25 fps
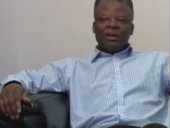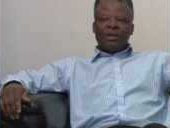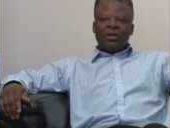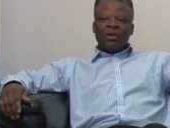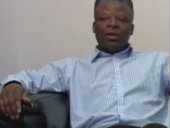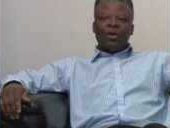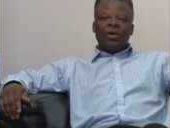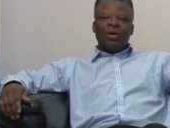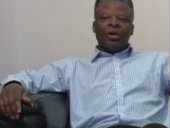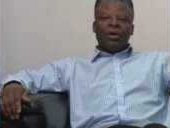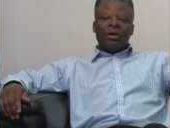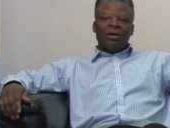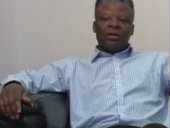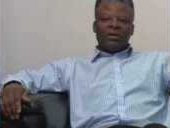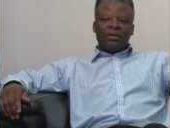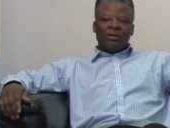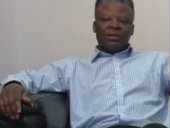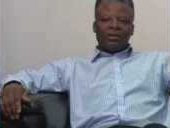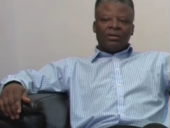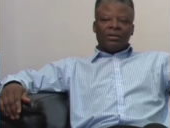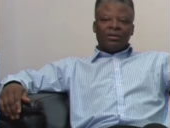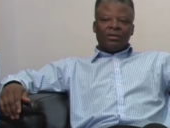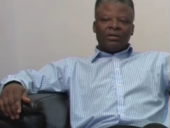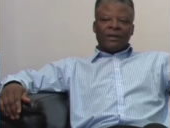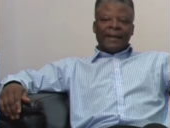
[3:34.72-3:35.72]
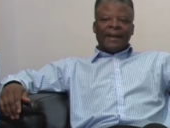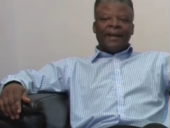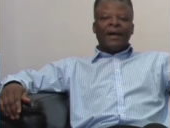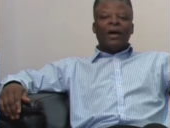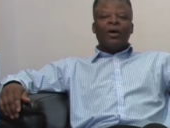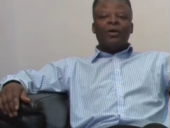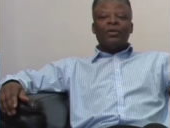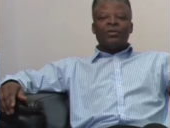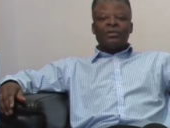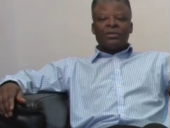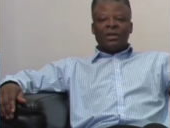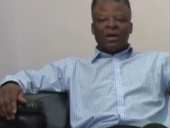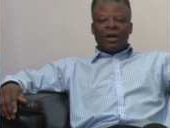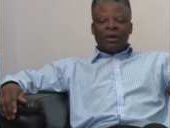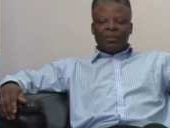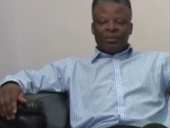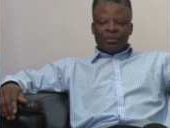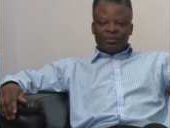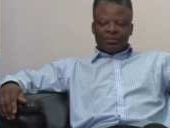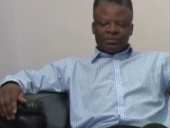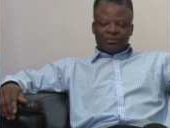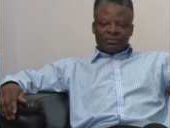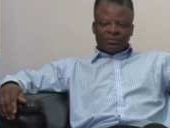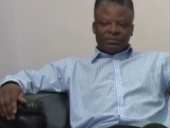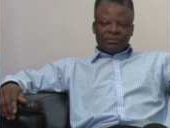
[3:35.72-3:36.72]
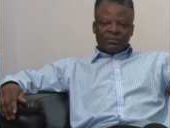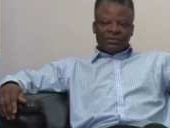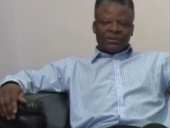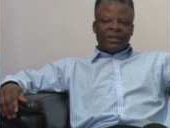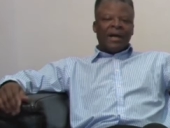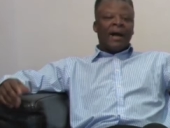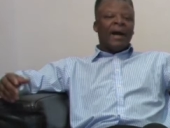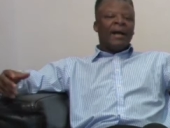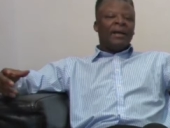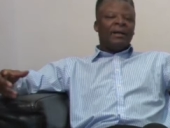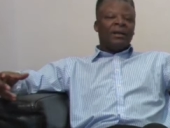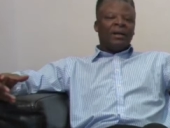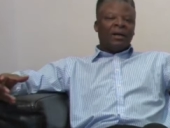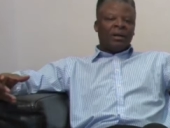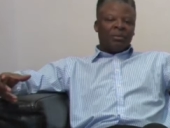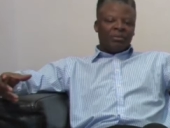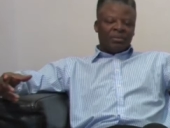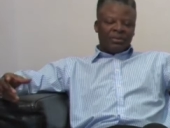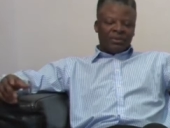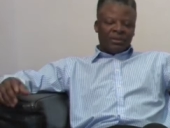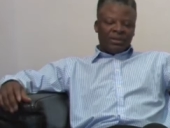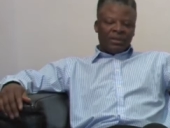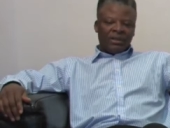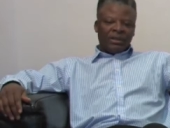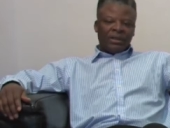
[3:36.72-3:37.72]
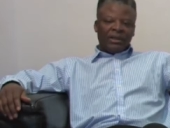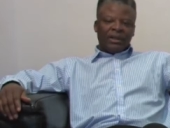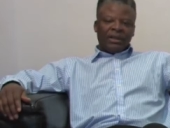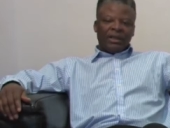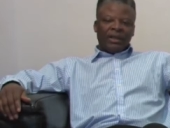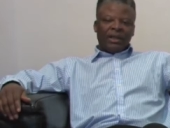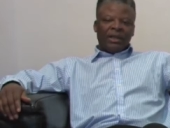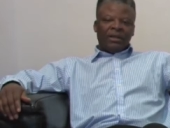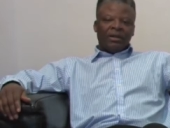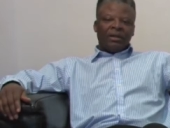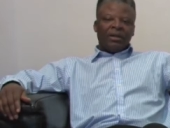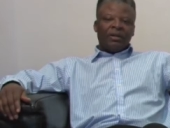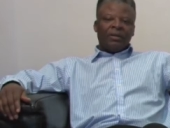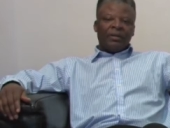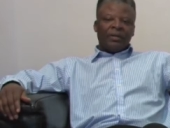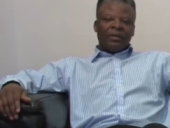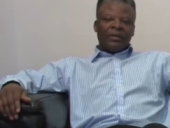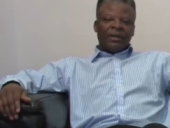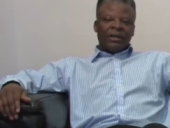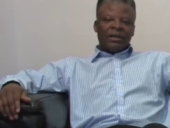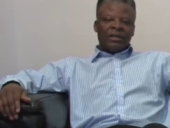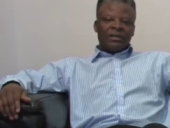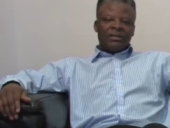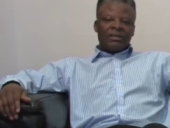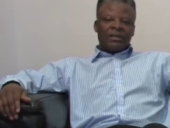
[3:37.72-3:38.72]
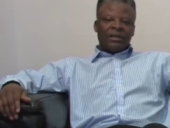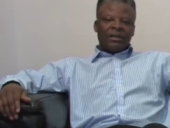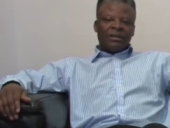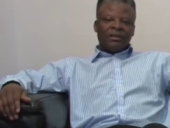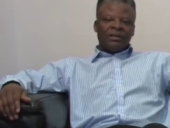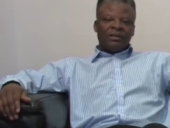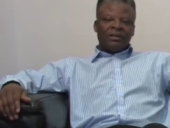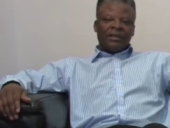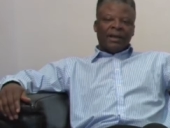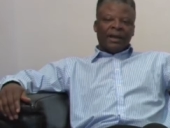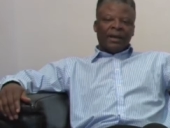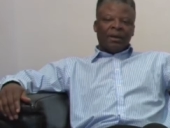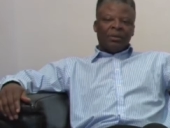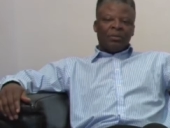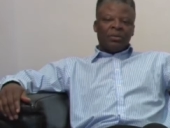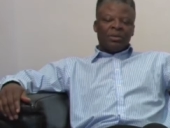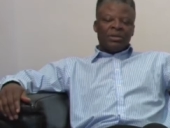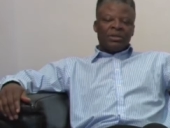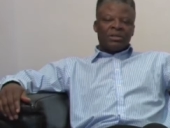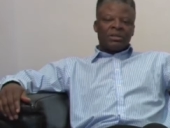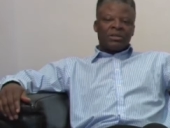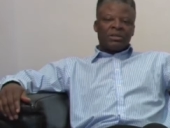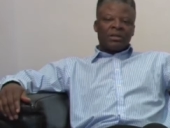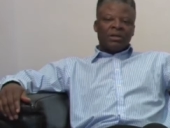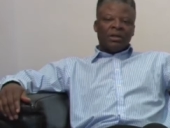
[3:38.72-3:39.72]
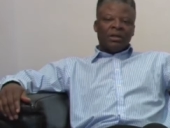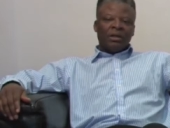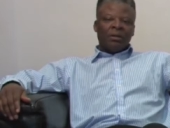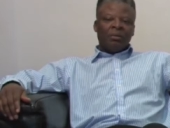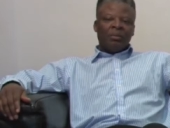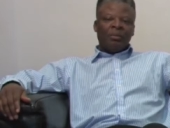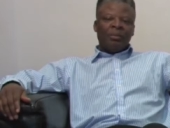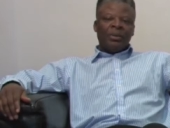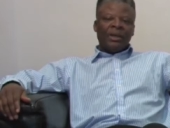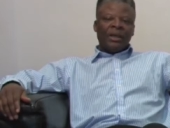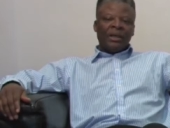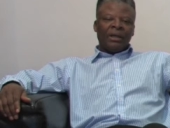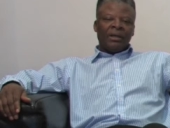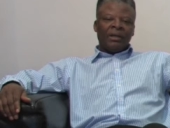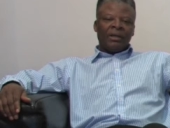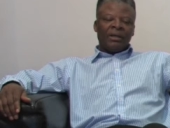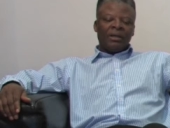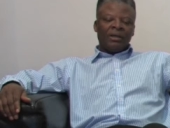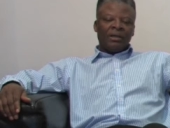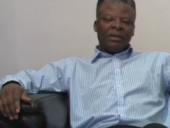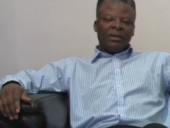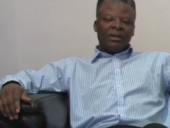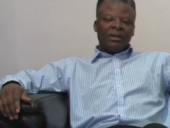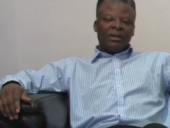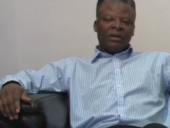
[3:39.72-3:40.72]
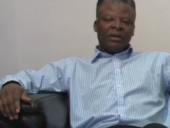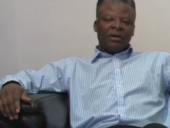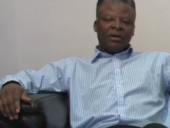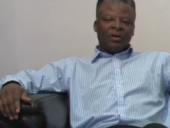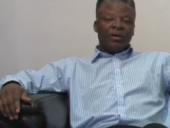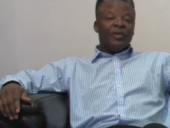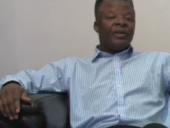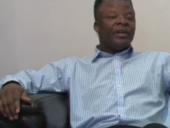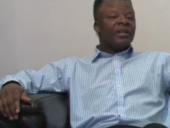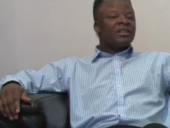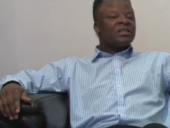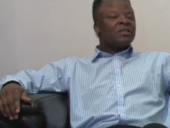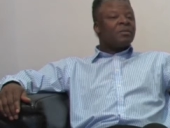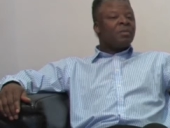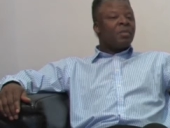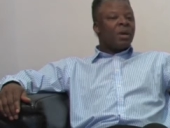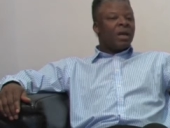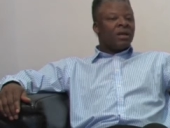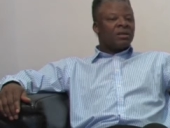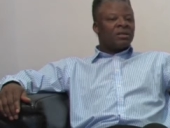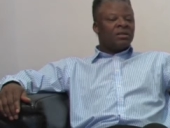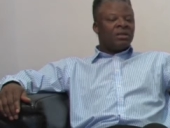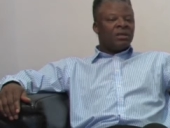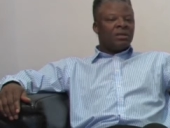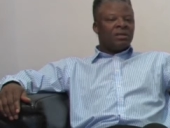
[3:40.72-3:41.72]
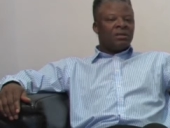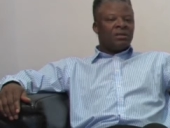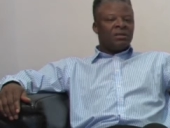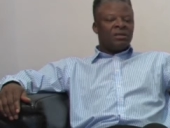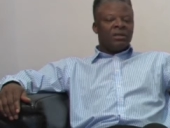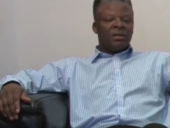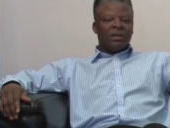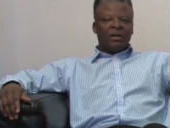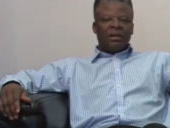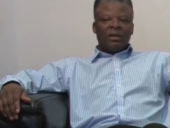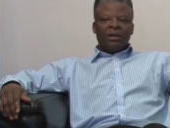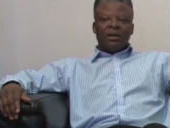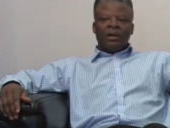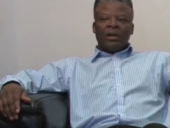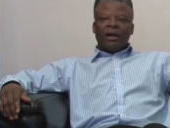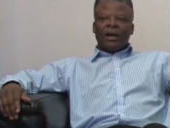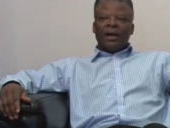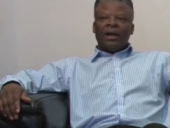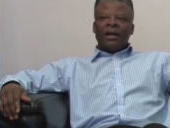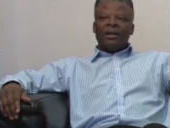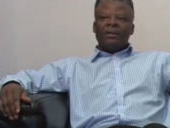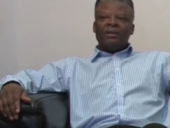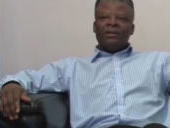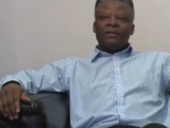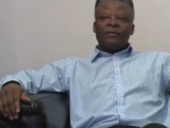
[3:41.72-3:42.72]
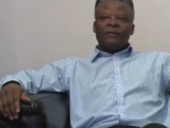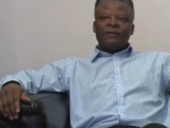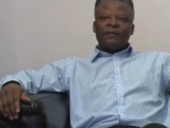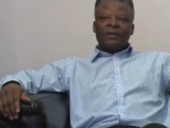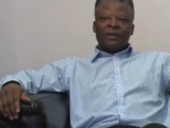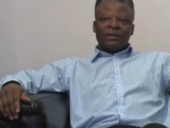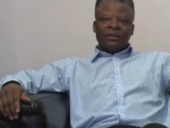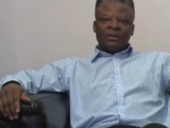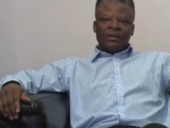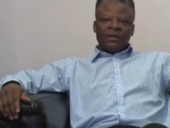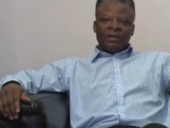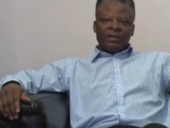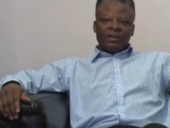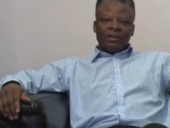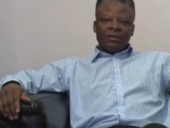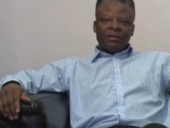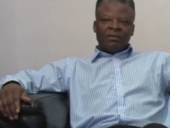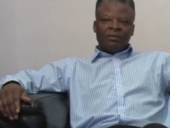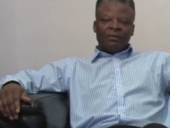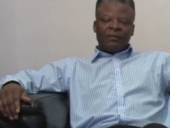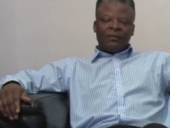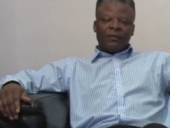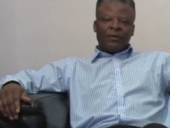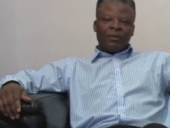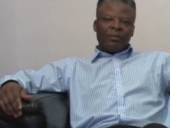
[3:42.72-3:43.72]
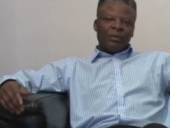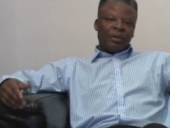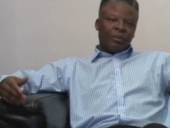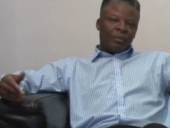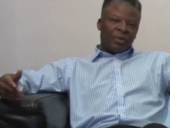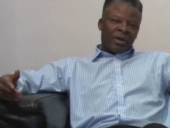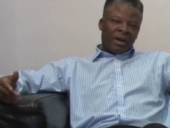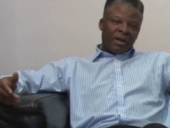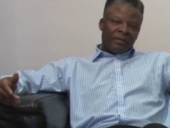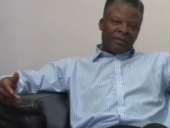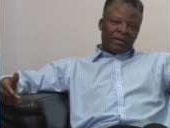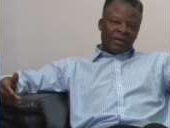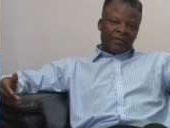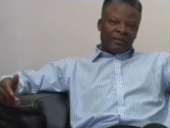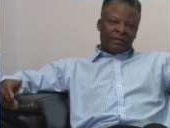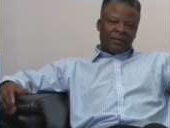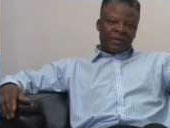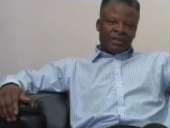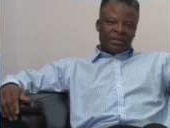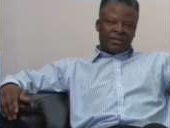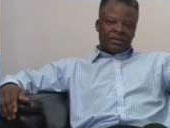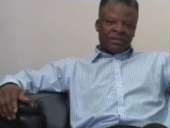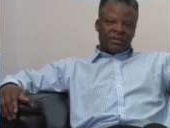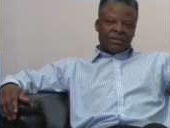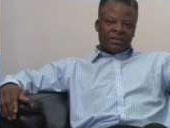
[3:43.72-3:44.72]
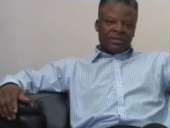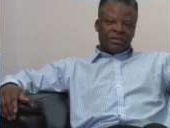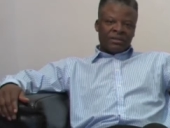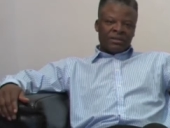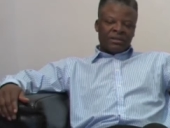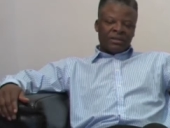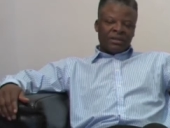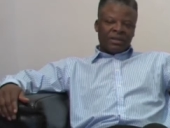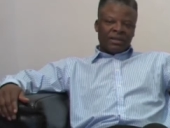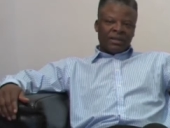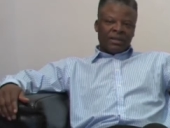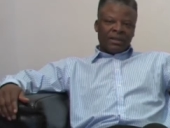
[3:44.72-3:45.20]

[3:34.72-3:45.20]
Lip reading: got held up, tied up in other things, and that was a big unexpected, and the funding from the private investors